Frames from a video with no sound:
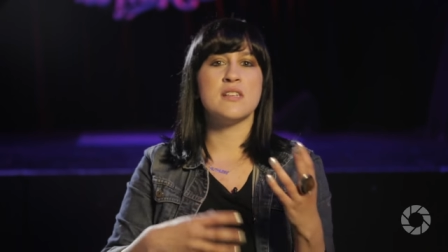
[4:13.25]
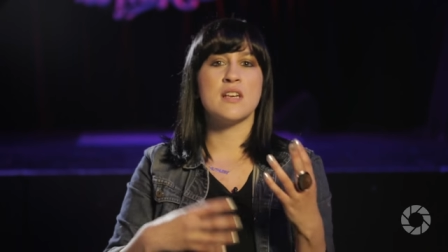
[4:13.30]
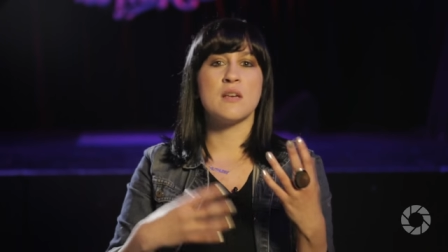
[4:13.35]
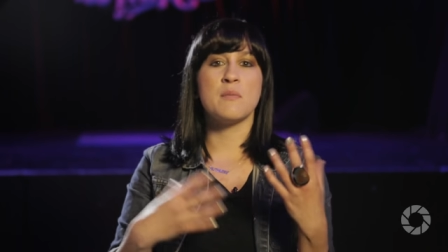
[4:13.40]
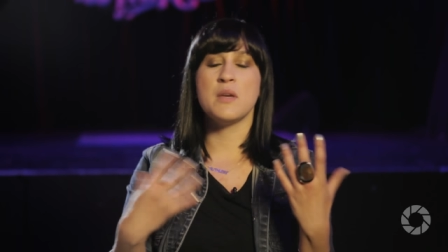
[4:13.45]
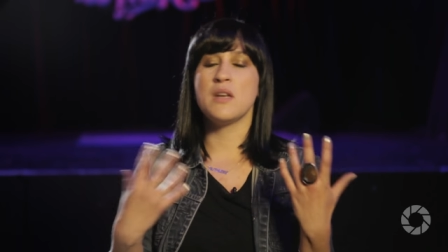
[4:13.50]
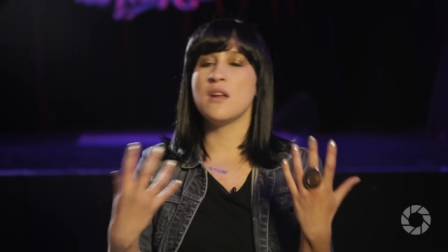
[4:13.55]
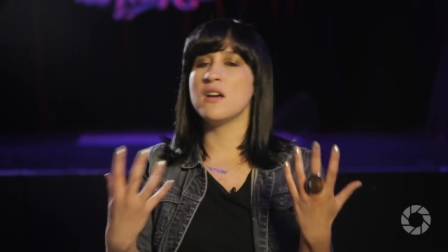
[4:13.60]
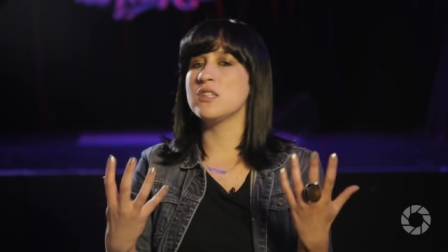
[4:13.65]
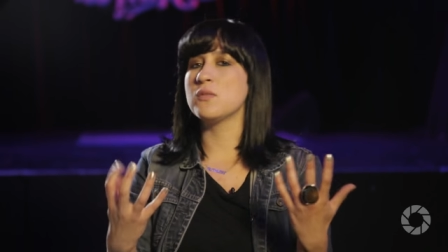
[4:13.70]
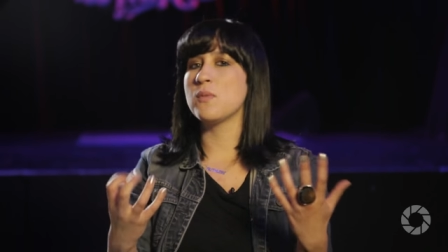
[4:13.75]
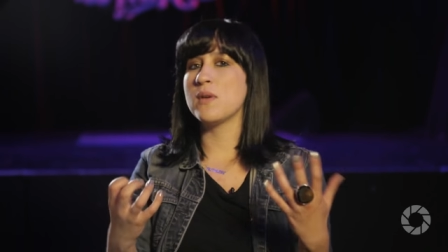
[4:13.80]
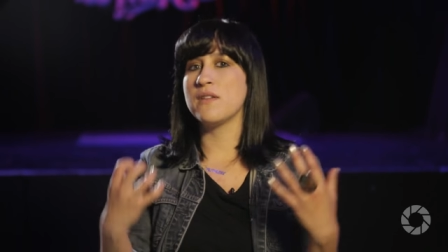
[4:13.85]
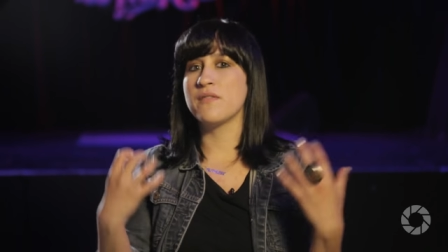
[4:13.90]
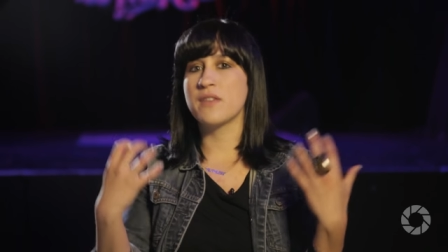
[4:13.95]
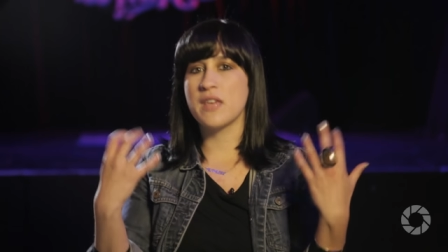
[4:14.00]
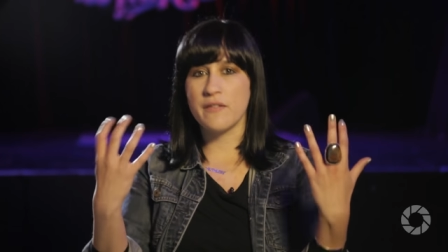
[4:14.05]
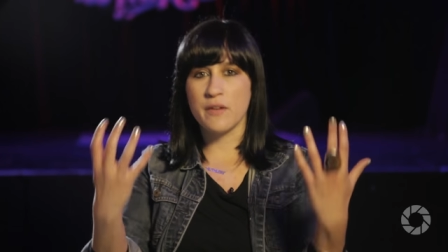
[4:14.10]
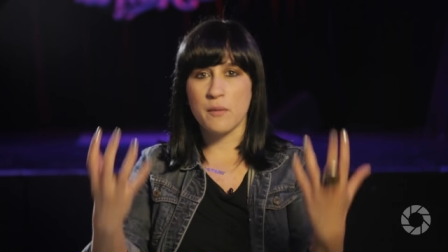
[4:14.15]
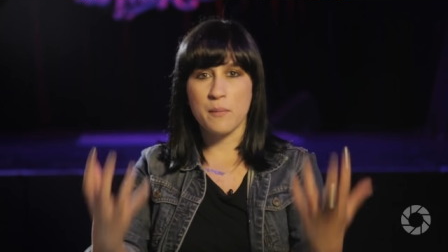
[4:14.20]
it can be a nice way
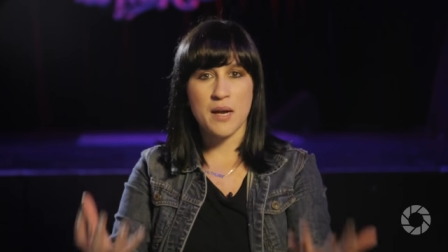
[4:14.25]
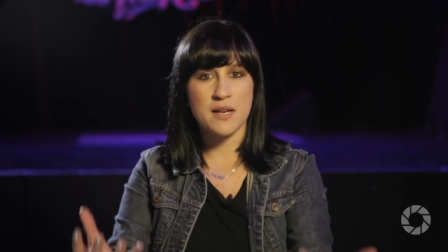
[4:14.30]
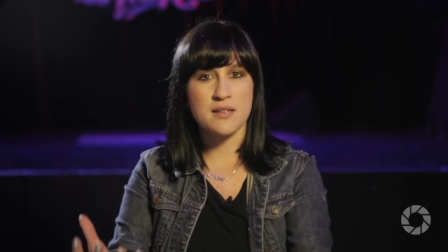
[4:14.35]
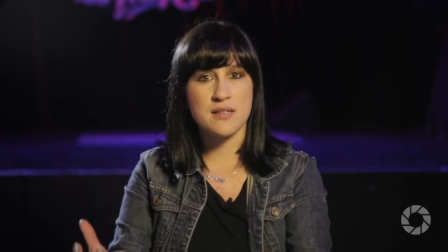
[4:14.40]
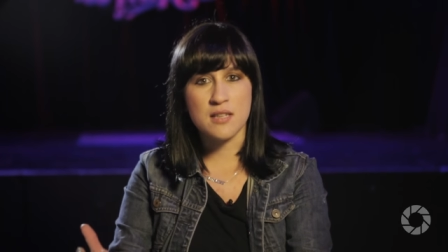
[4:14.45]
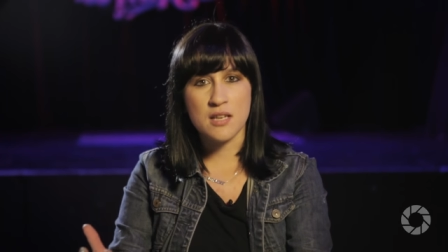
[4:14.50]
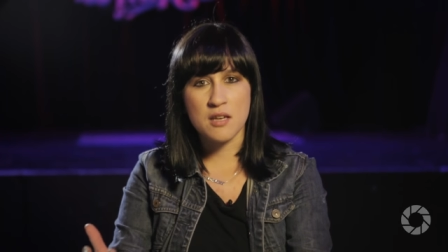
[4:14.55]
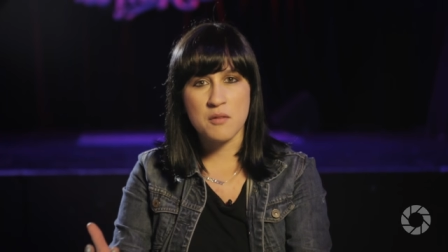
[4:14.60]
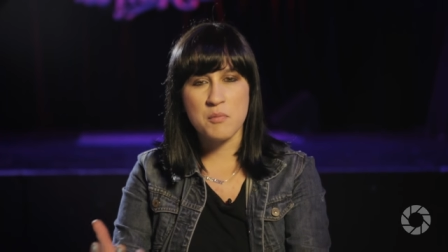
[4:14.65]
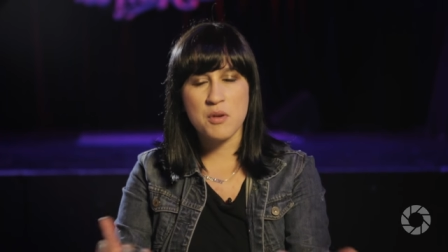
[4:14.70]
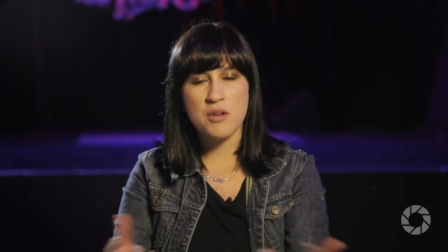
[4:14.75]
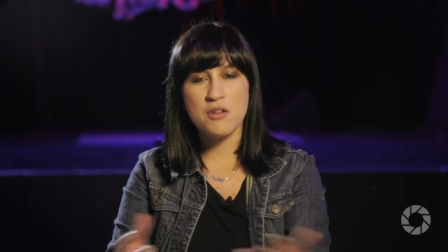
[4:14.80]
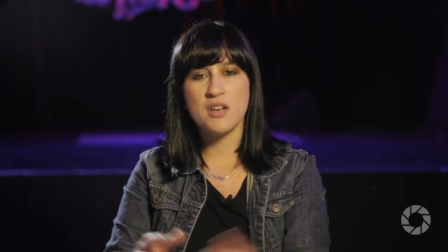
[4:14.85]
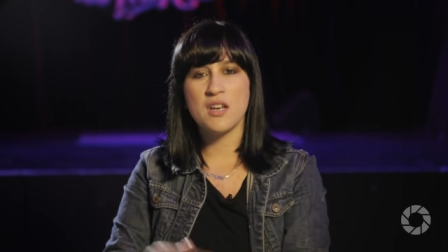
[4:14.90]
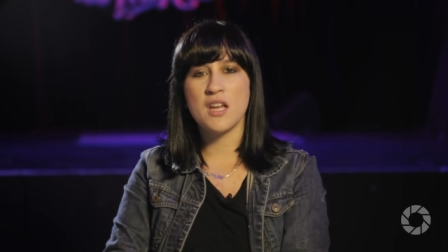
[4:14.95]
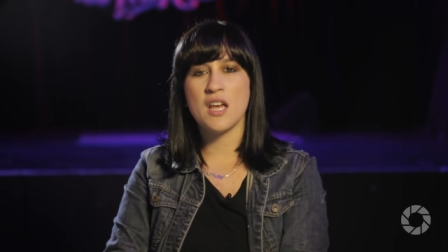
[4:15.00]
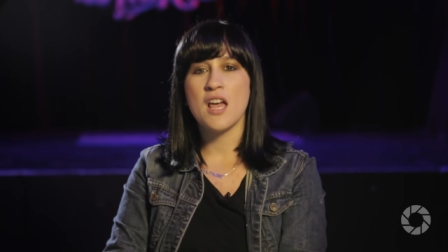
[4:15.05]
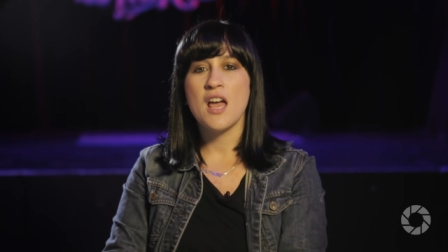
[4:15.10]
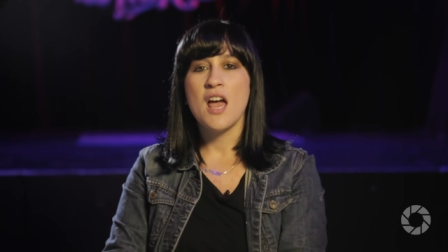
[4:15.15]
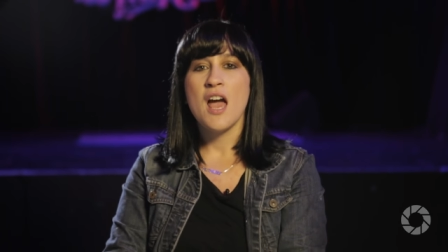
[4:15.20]
of giving back to the
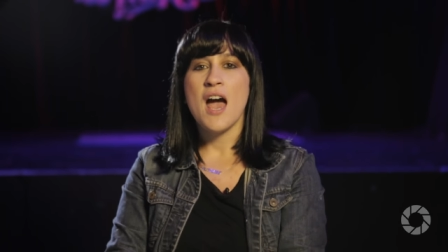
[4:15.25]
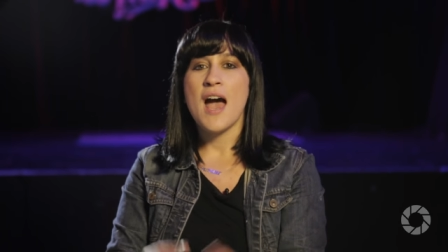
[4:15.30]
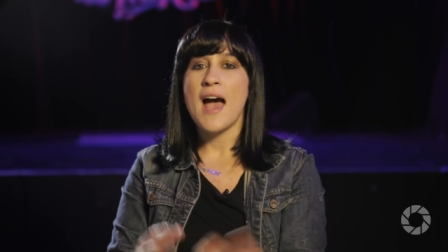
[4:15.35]
community,